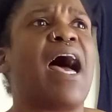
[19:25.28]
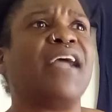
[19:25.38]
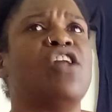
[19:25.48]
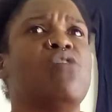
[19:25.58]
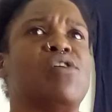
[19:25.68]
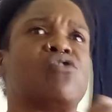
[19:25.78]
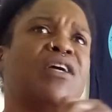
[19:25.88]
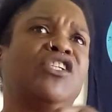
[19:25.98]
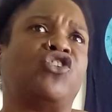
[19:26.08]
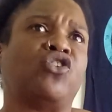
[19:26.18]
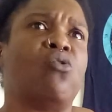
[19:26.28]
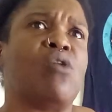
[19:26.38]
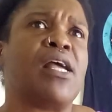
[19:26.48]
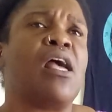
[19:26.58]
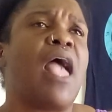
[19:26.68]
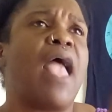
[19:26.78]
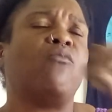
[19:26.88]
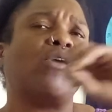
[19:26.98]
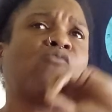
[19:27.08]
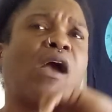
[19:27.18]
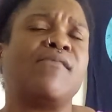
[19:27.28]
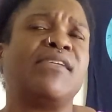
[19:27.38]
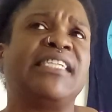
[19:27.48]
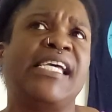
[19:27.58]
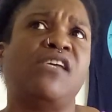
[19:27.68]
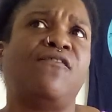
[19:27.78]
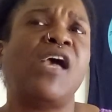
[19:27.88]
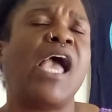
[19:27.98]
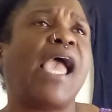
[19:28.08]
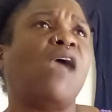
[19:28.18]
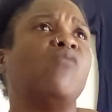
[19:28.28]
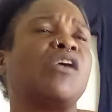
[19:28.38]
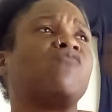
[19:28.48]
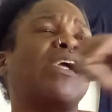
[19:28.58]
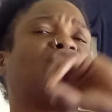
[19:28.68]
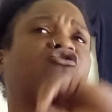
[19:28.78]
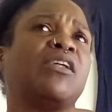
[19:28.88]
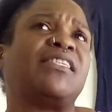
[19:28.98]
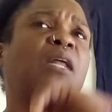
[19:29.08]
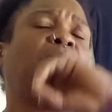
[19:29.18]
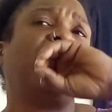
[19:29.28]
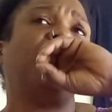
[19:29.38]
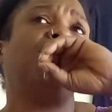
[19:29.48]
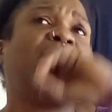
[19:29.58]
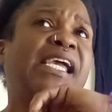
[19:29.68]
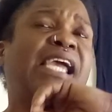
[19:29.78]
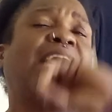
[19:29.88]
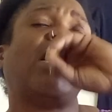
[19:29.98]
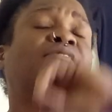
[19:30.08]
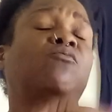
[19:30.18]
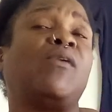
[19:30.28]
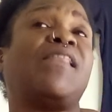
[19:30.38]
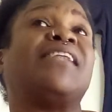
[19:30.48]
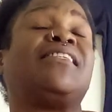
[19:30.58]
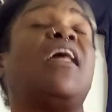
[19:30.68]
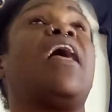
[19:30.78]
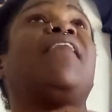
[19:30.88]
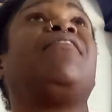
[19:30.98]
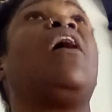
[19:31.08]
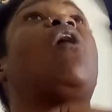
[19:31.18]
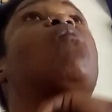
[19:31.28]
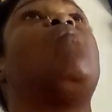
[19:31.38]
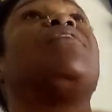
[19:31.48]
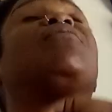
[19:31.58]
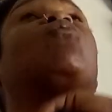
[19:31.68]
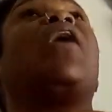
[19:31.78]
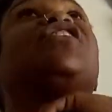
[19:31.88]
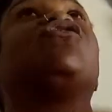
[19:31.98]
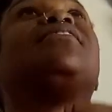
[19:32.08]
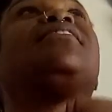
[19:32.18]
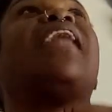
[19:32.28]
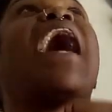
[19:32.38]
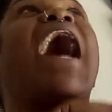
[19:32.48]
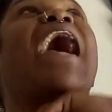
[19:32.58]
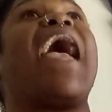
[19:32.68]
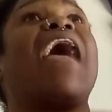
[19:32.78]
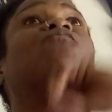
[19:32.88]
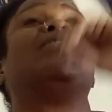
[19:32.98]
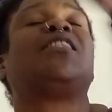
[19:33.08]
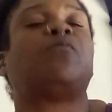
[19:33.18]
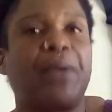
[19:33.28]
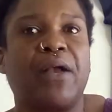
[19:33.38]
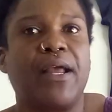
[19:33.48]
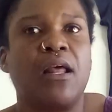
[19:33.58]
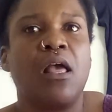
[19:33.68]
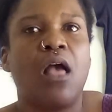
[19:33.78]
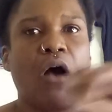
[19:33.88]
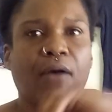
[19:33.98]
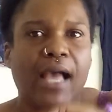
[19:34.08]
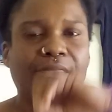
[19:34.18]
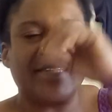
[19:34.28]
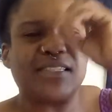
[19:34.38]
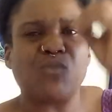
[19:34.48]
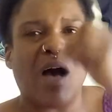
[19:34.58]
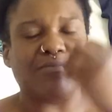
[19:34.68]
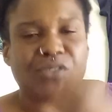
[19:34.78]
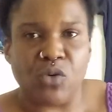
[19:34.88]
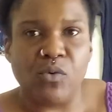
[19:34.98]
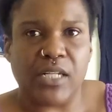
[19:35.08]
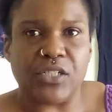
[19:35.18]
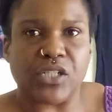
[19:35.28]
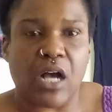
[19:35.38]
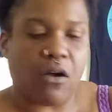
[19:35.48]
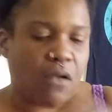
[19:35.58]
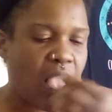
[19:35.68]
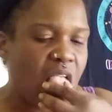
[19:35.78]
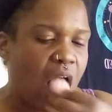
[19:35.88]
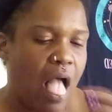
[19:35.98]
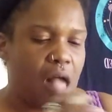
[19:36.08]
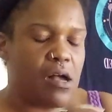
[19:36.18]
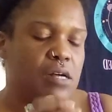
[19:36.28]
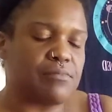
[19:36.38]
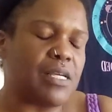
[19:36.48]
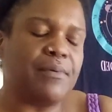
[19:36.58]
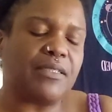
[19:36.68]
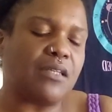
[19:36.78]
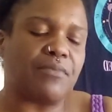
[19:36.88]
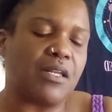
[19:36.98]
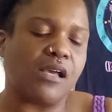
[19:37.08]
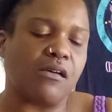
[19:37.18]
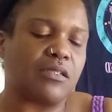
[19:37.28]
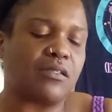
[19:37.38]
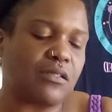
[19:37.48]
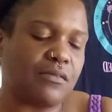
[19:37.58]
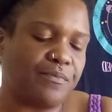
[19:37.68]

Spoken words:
I know what great joy and what great relief and what great trust that it put in me and what great trust that I have with Spirit. Okay, this is why I'm doing this, y'all. Give me something else.